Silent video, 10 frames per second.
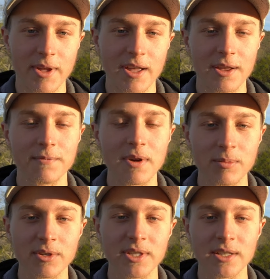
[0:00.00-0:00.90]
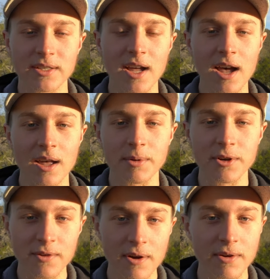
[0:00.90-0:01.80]
It represents time,
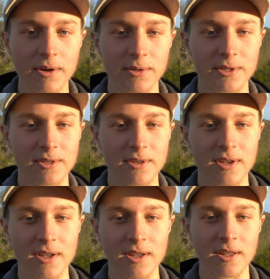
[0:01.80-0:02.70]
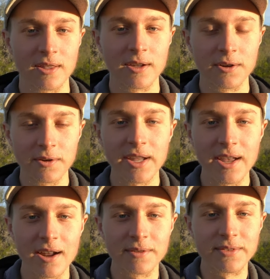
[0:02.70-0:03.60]
Kronos, the Greek
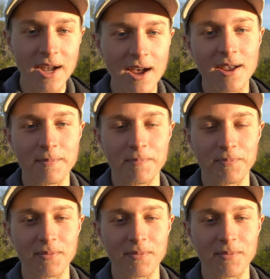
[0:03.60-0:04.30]
god of time.